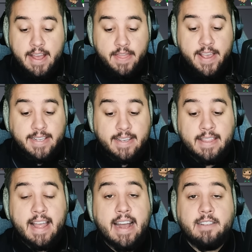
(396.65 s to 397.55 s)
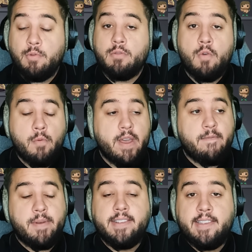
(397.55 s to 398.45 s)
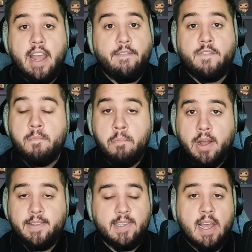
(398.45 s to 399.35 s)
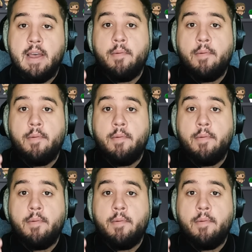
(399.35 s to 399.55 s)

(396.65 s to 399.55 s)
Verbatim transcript: This aligns with what we have been saying for months.